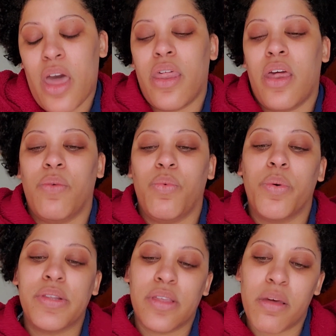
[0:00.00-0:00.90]
then we
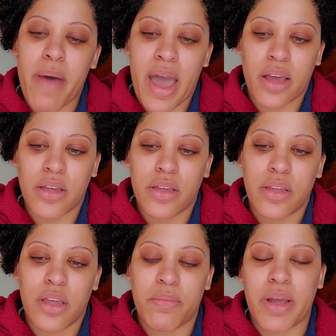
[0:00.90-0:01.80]
went to the back,
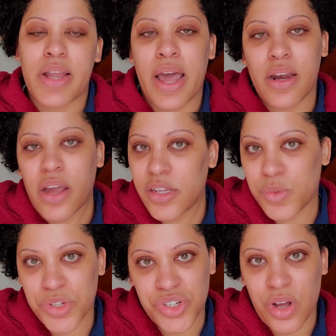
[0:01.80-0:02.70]
and my dad and I
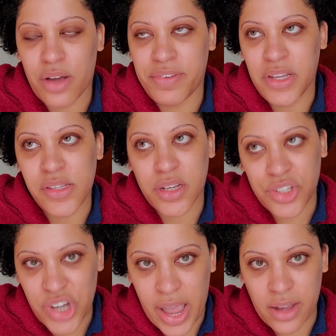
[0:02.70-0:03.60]
switched off. He took
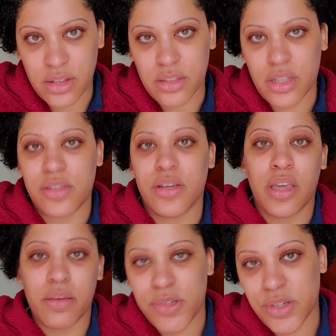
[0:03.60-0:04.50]
Jack. They took
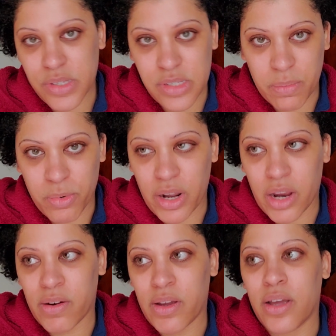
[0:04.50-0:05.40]
him to a separate
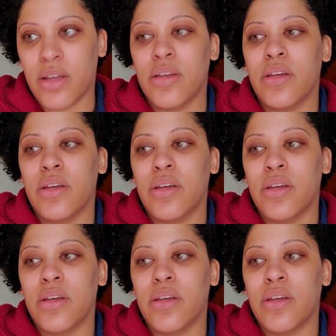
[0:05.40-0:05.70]
area.